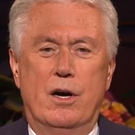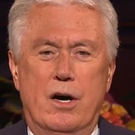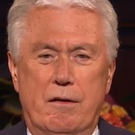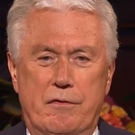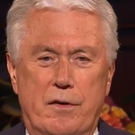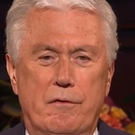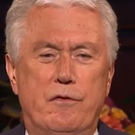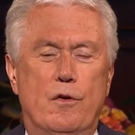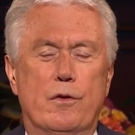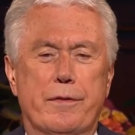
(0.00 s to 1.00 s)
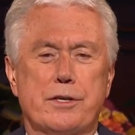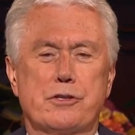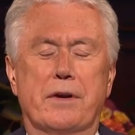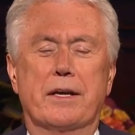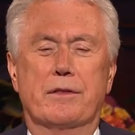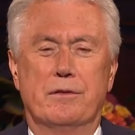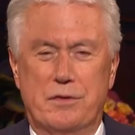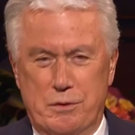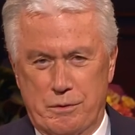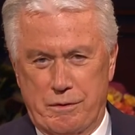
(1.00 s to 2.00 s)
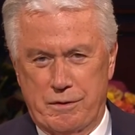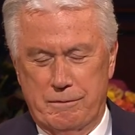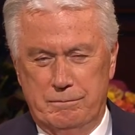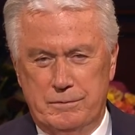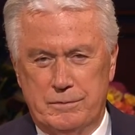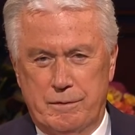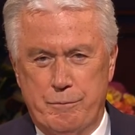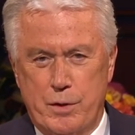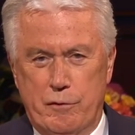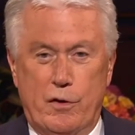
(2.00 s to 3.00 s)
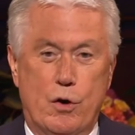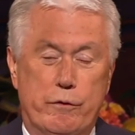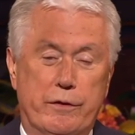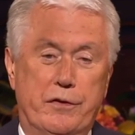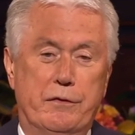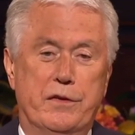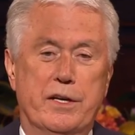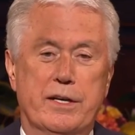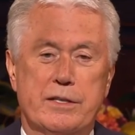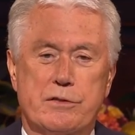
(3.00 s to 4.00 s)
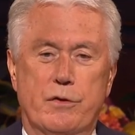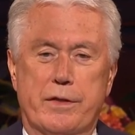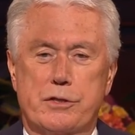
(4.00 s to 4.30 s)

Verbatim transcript: of For the Strength of Youth. For over fifty years, For the